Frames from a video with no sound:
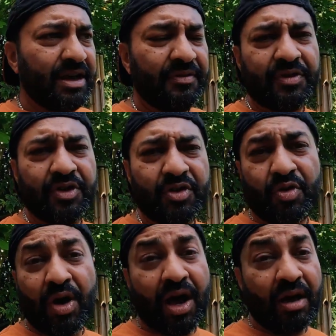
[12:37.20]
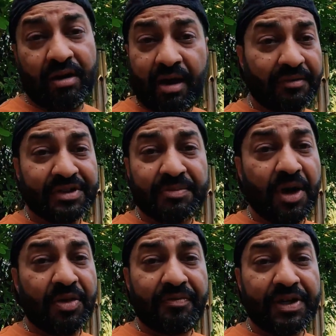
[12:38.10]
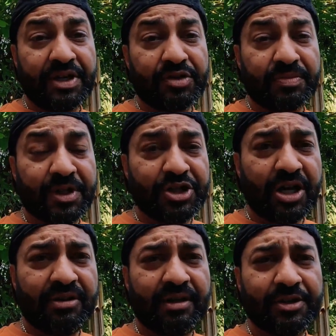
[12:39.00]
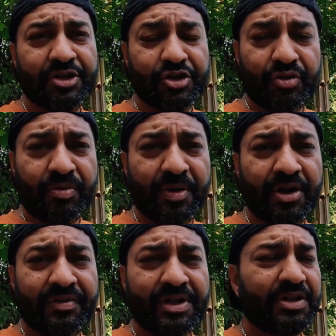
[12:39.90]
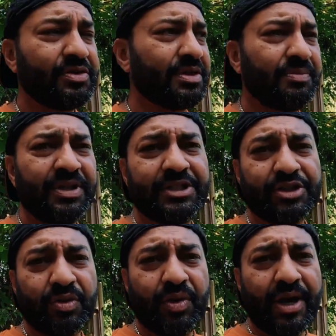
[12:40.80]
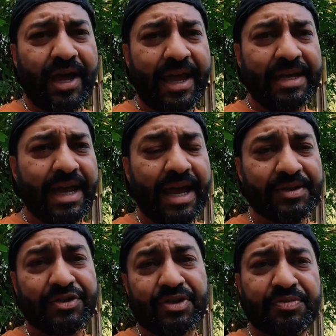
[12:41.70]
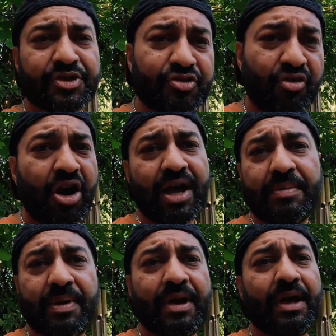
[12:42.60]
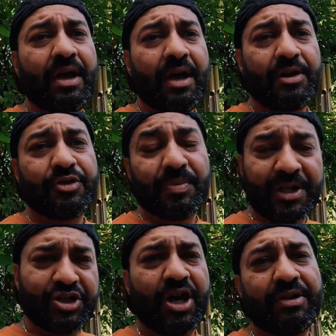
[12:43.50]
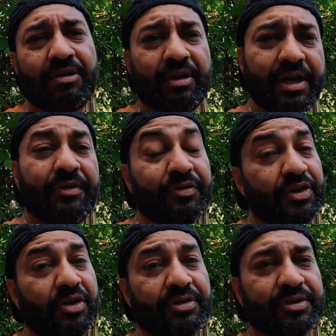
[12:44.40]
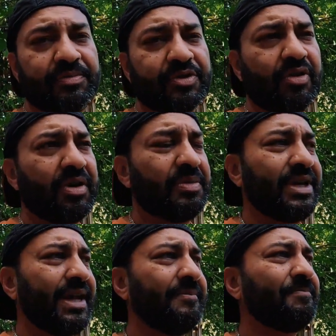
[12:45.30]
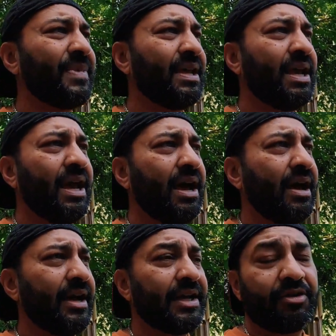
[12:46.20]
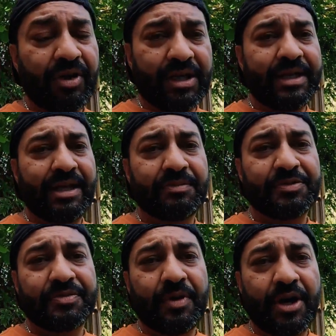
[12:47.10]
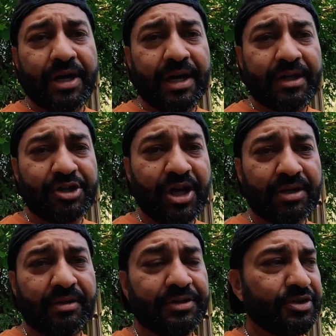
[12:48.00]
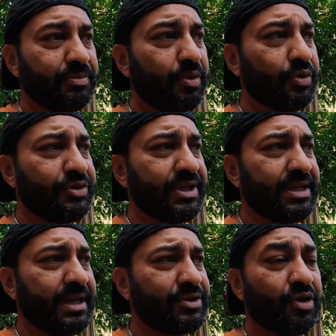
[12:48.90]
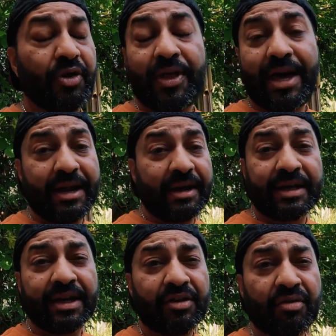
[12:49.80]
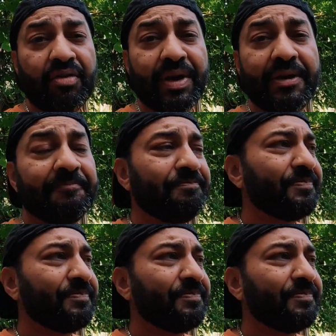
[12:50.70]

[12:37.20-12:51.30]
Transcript: if you have seen my other videos on my channel and you enjoy my videos, then please go ahead and subscribe to my channel if you're not a subscriber yet. It greatly helps my channel and supports it so that I can grow it.